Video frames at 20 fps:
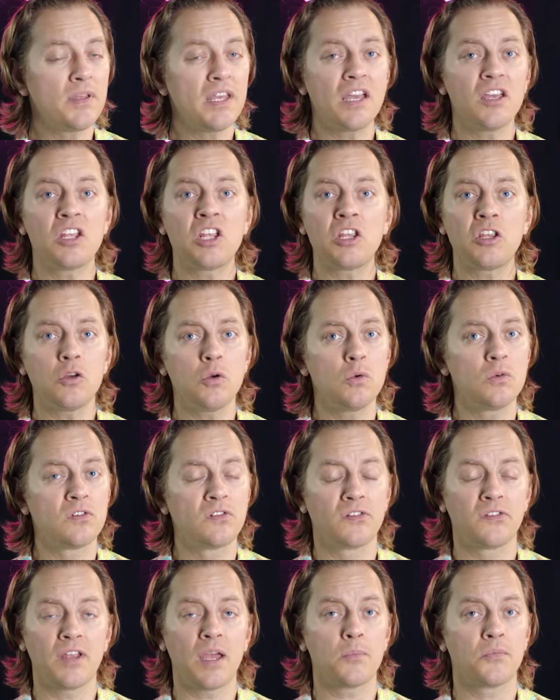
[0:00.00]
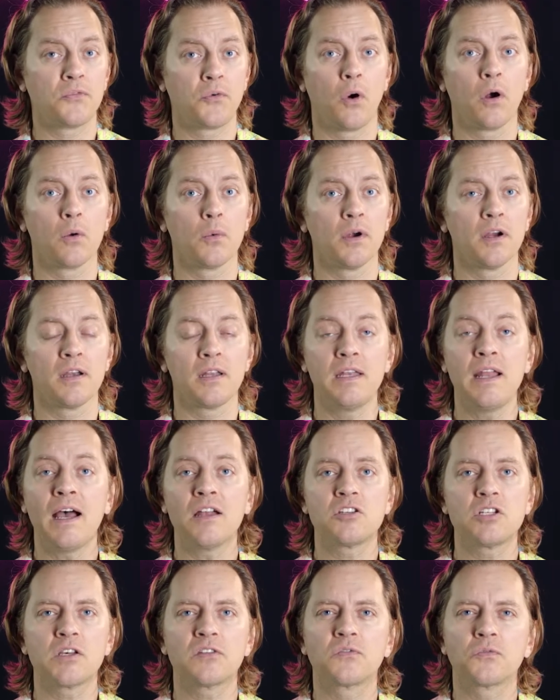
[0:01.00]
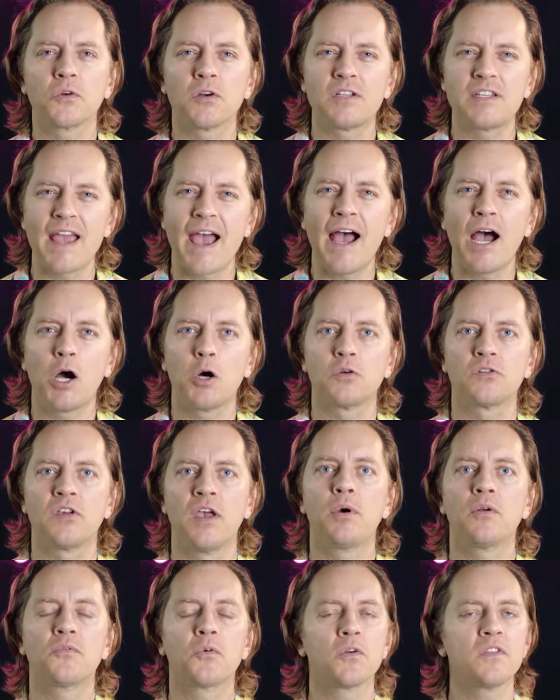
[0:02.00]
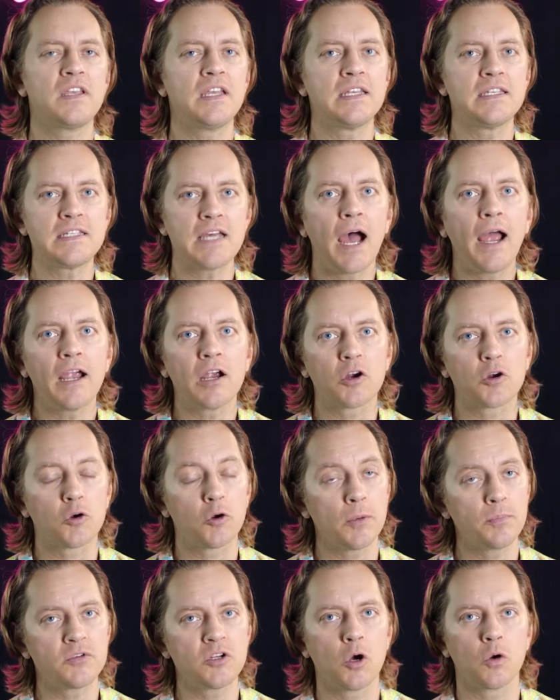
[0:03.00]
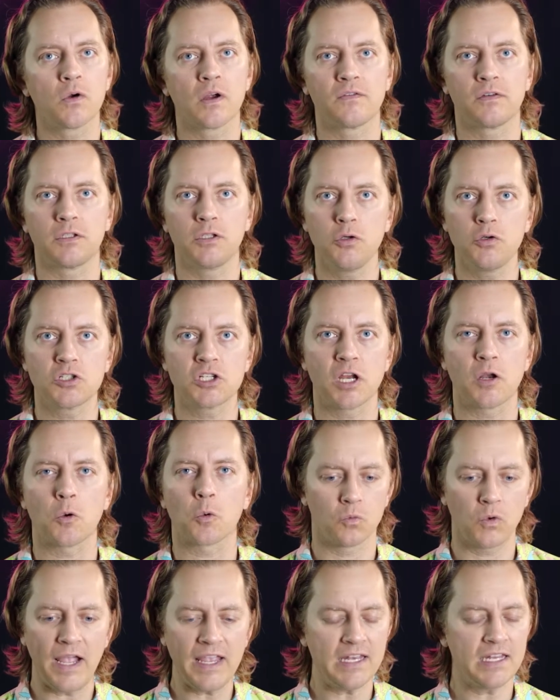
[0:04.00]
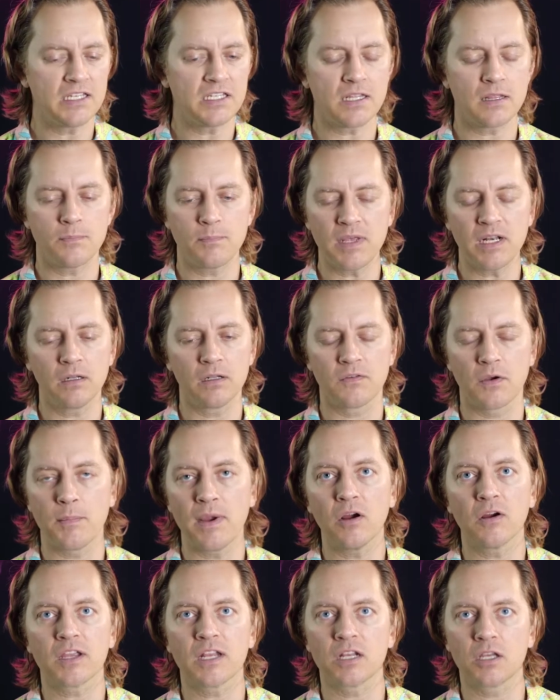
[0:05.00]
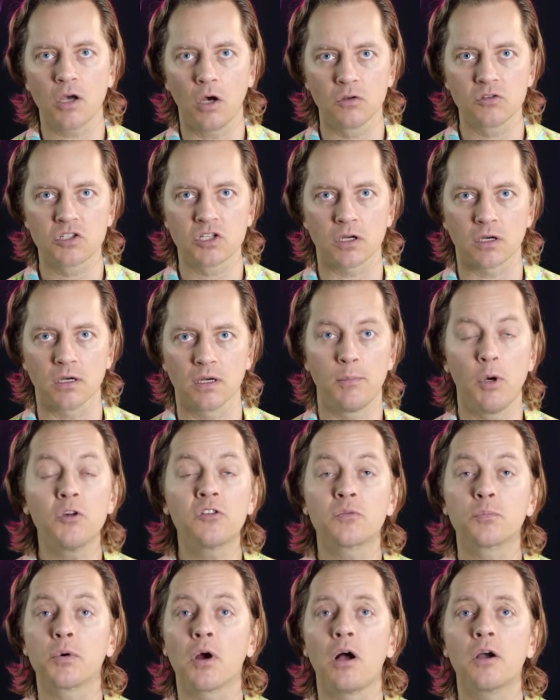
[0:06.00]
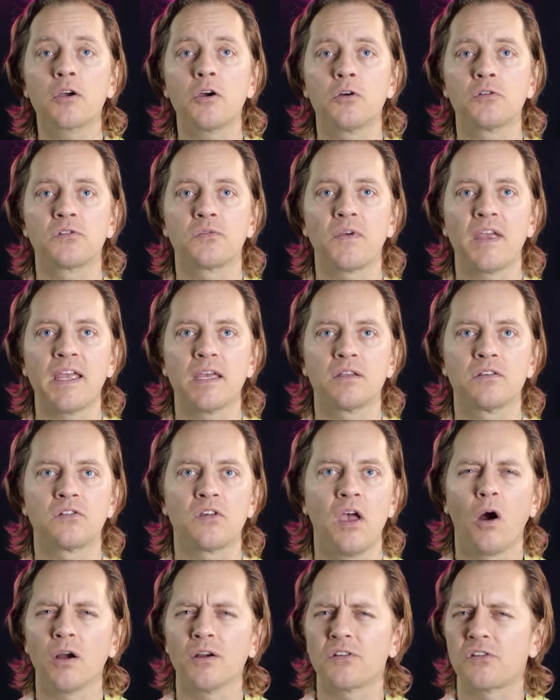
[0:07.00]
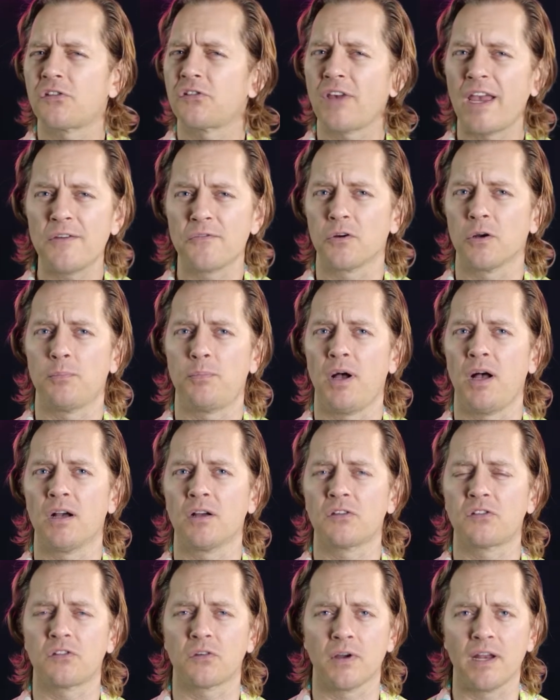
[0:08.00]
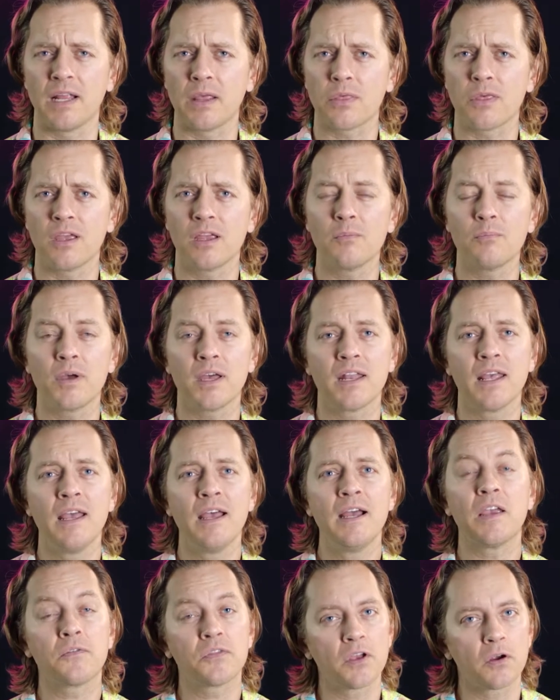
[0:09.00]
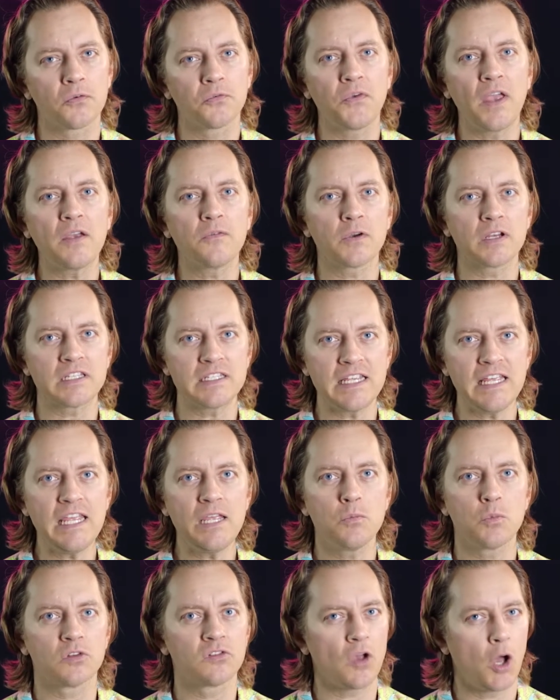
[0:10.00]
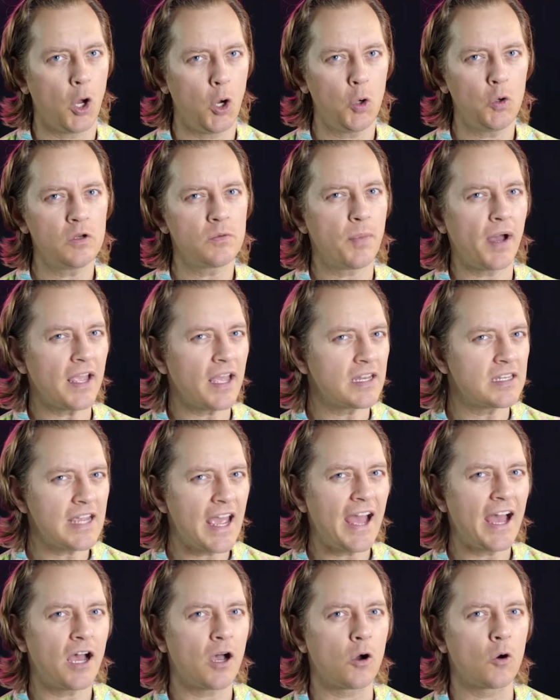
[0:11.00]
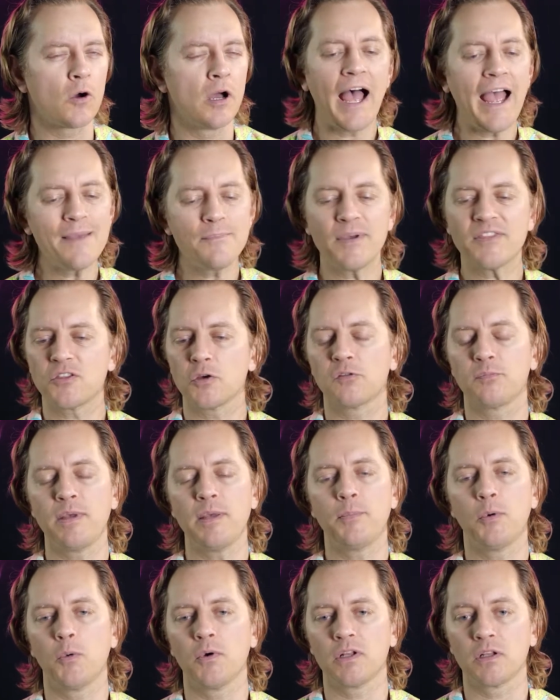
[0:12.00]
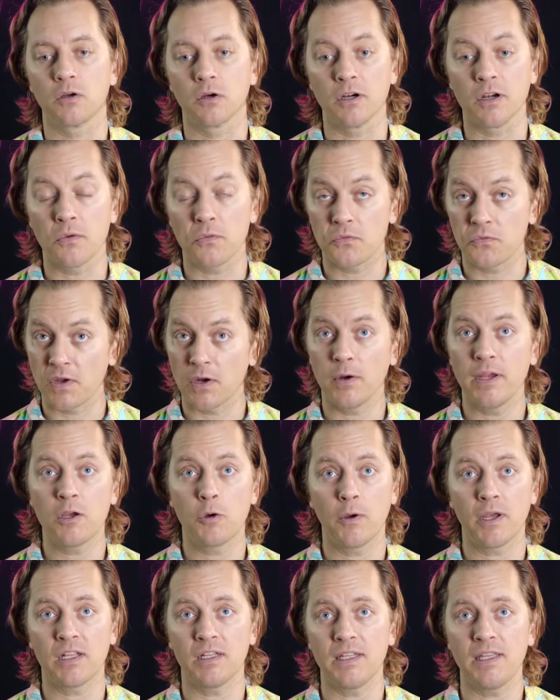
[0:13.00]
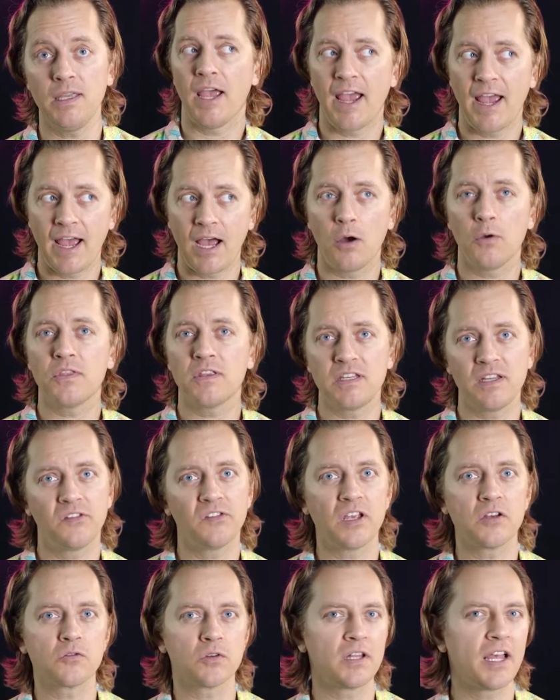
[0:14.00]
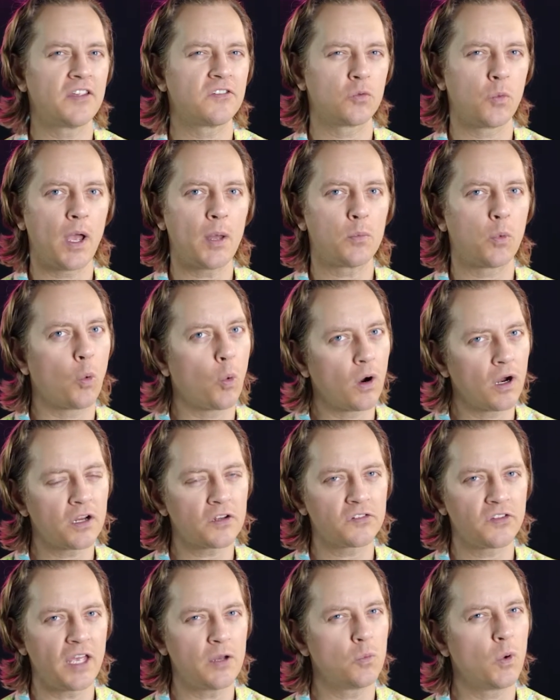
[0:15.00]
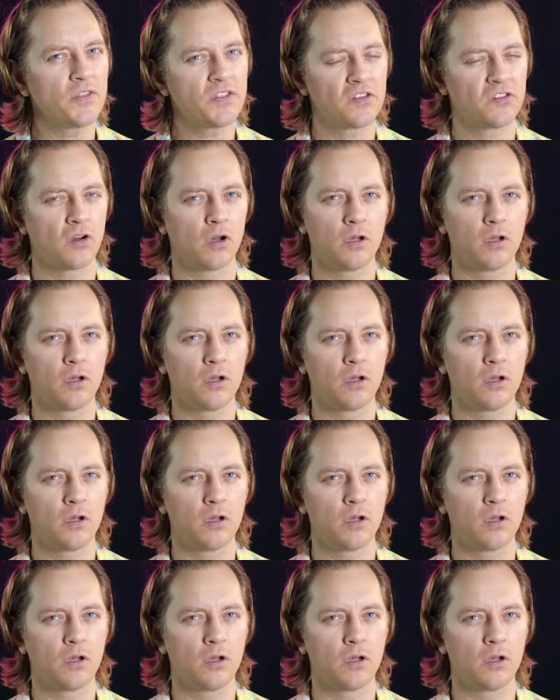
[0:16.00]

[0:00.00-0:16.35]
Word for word: be a huge step forward, not just for DAOs, but for the entire crypto revolution, right into the middle of American culture. Most Broncos fans aren't cypherpunks or anything, but if their favorite team was owned by a DAO, I bet those people would learn very quickly how the decentralized web works and what this